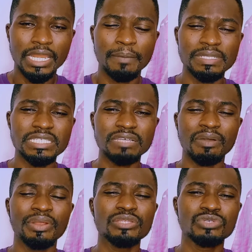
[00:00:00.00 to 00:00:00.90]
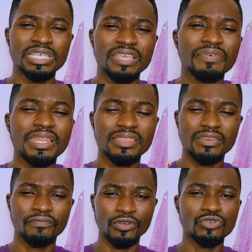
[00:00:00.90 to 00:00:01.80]
The person is never ready to give
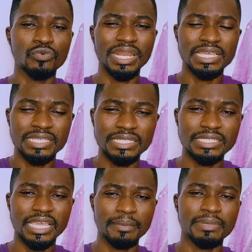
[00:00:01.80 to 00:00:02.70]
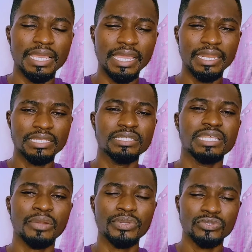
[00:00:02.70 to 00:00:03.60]
anything for you, whether it's their time, their energy,
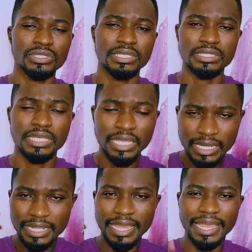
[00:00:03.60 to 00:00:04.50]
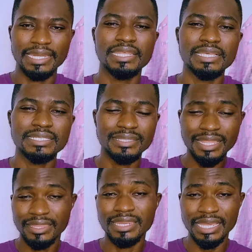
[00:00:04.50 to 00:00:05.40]
their resources, their ideas, nothing.